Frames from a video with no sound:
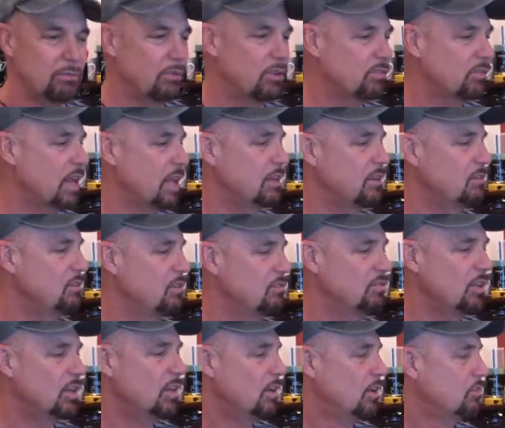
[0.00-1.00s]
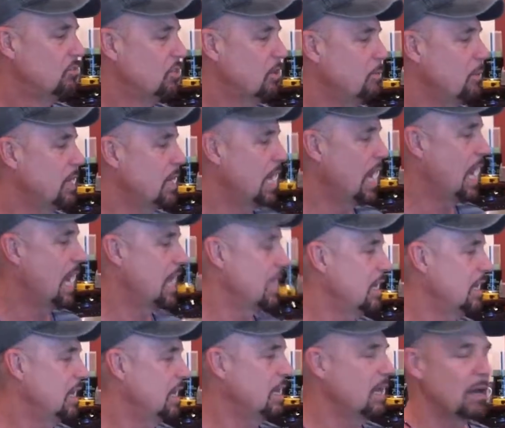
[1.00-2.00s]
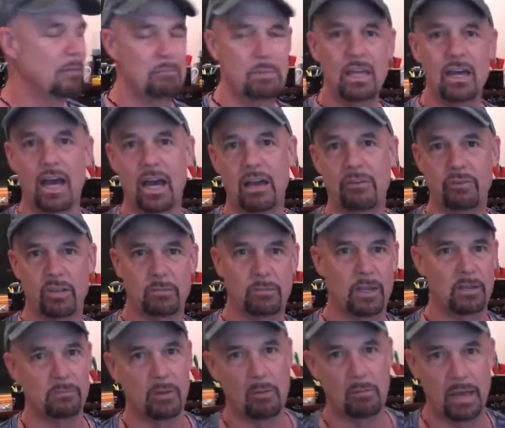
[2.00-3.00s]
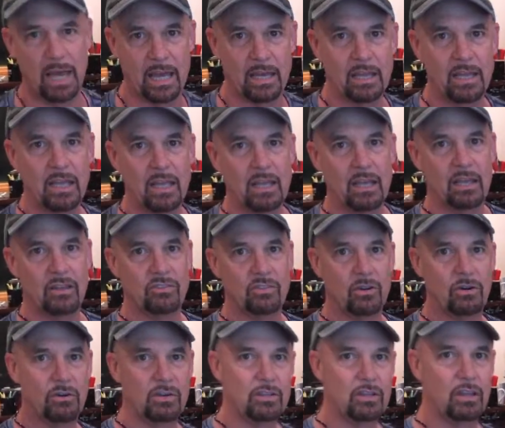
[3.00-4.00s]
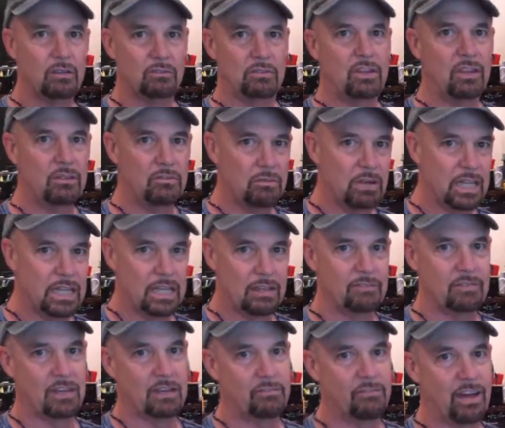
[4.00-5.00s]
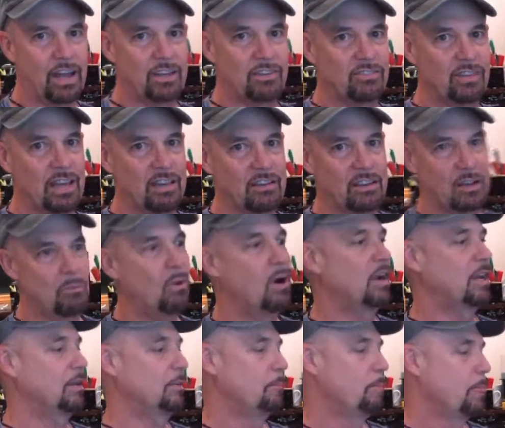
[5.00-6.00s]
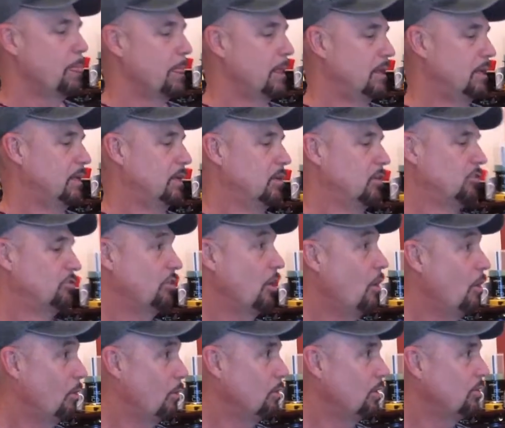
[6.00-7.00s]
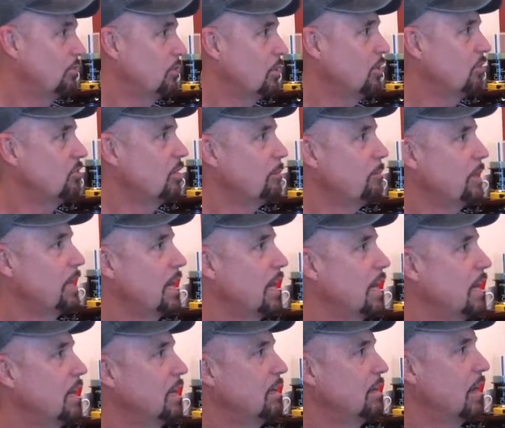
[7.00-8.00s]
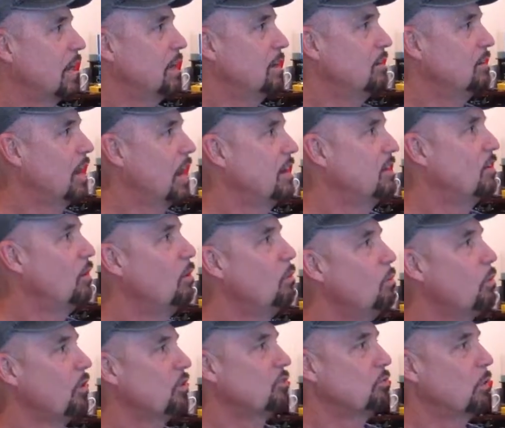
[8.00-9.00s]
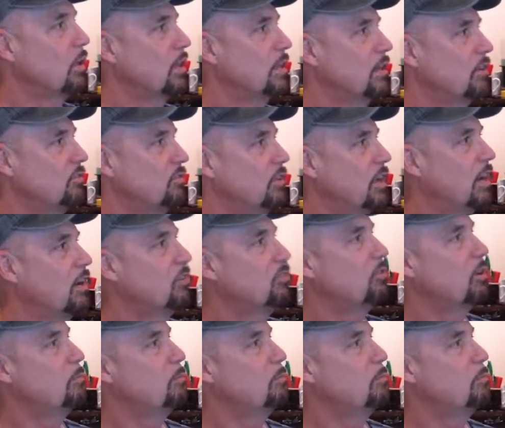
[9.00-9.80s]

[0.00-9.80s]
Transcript: It was like someone had hit a beehive with a baseball bat. So it didn't really give the defined sound I wanted. So let's go to something I know works well on the snare.